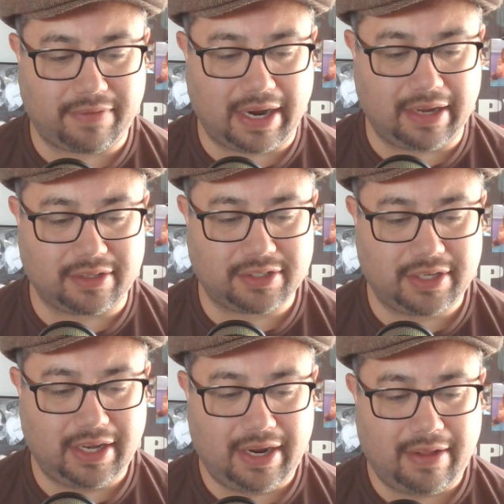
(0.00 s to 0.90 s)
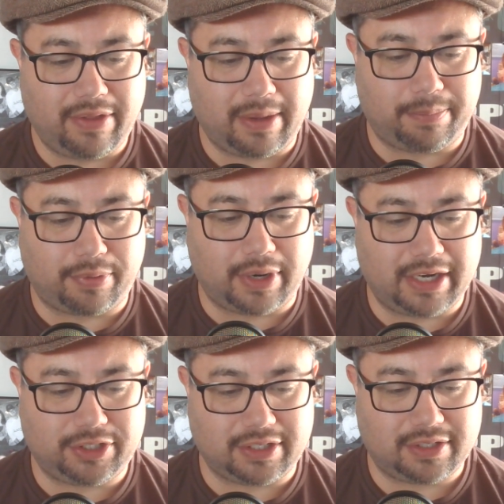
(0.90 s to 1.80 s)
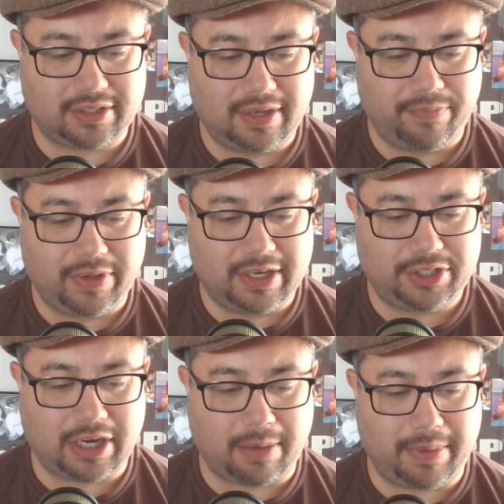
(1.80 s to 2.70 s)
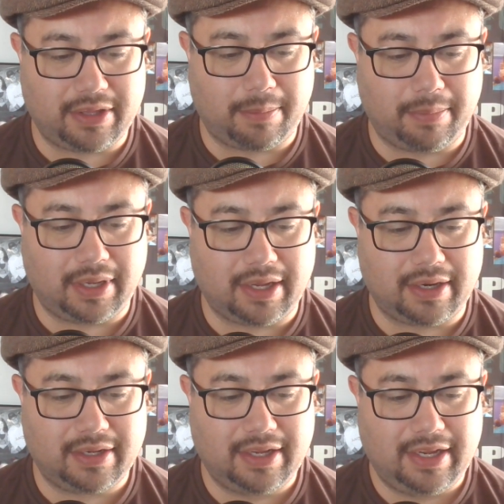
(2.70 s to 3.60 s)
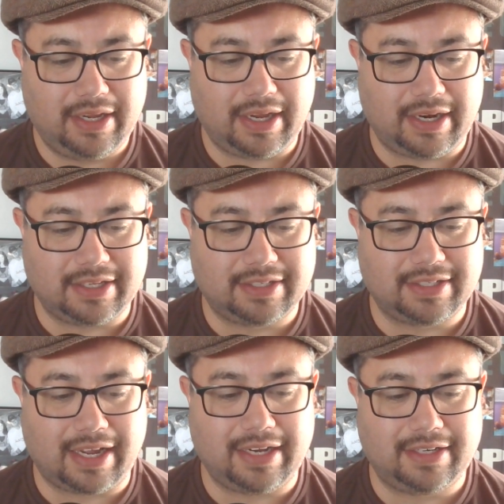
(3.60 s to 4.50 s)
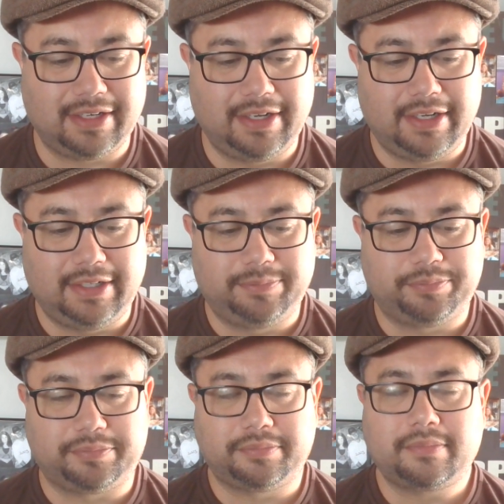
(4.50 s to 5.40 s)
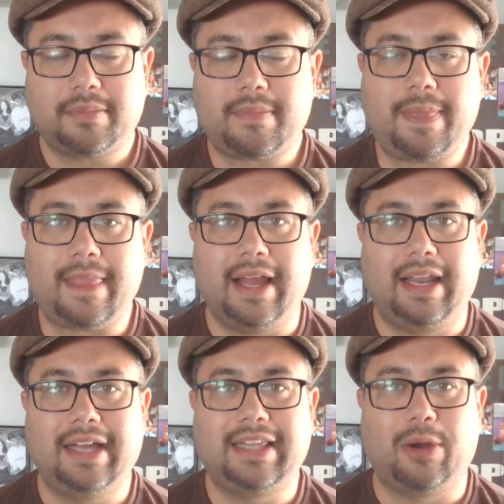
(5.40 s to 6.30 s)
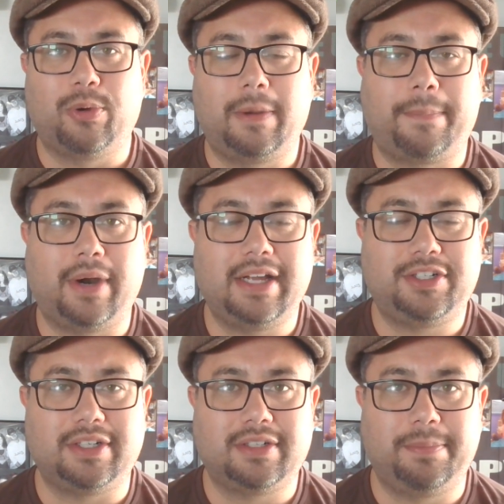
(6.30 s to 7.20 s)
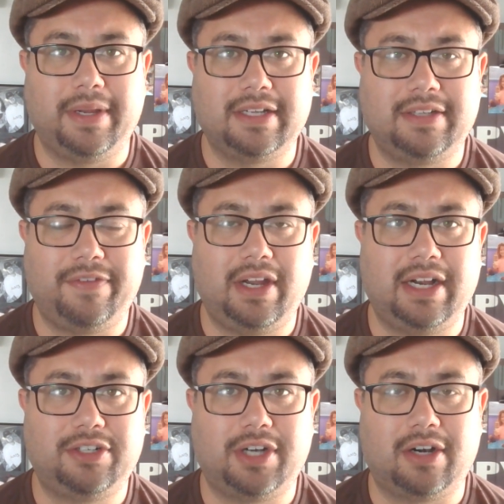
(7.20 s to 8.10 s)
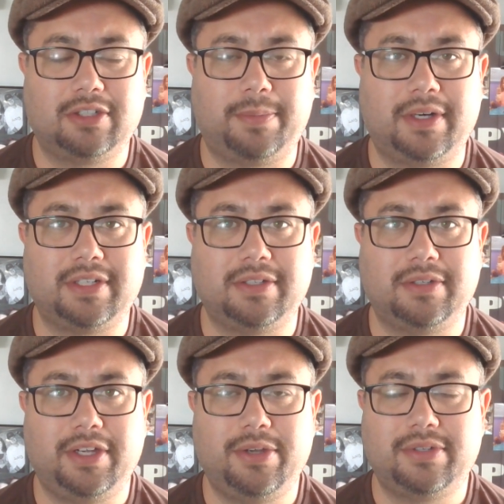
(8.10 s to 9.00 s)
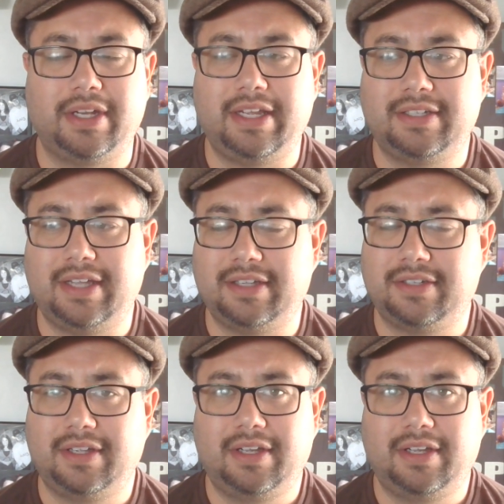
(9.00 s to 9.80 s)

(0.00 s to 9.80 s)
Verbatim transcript: violence, and precious shall be their blood in his sight. I like that word precious because if you hear Charles Spurgeon use it, he says,